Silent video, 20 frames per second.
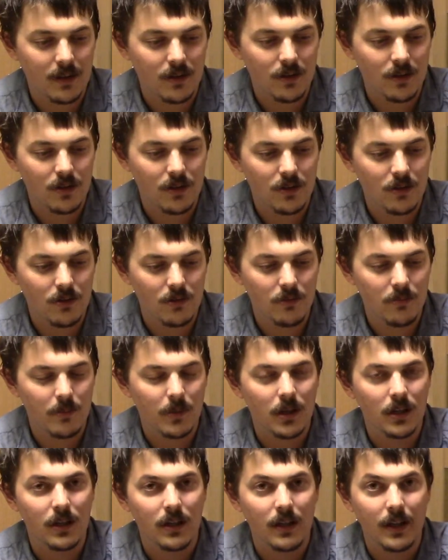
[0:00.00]
to do
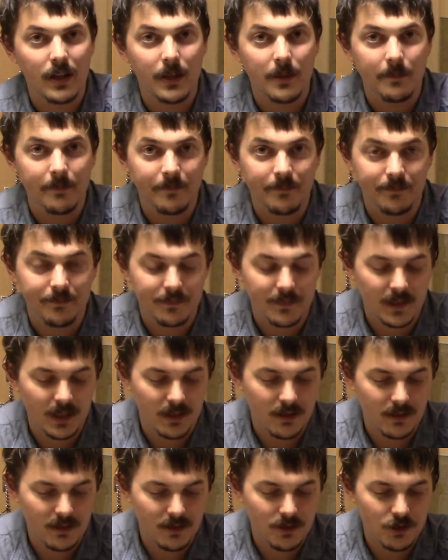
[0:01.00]
my
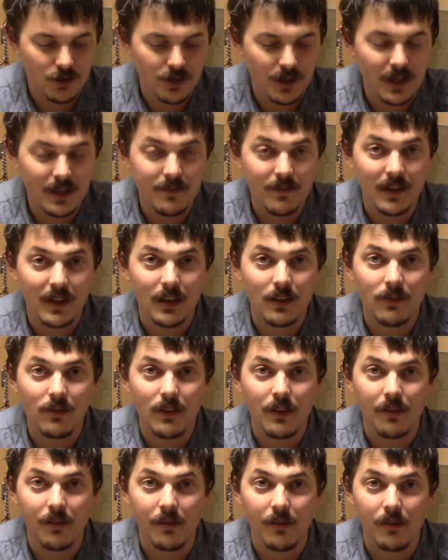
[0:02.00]
shaving in
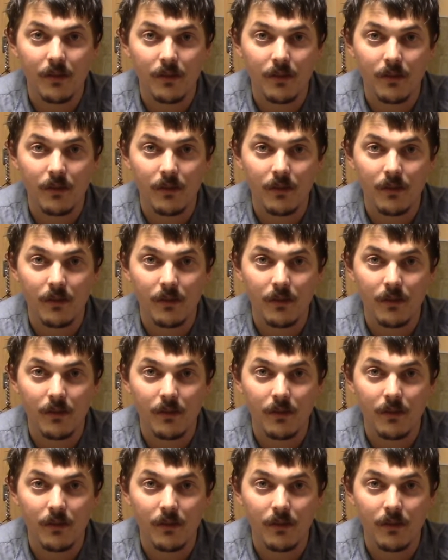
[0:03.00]
this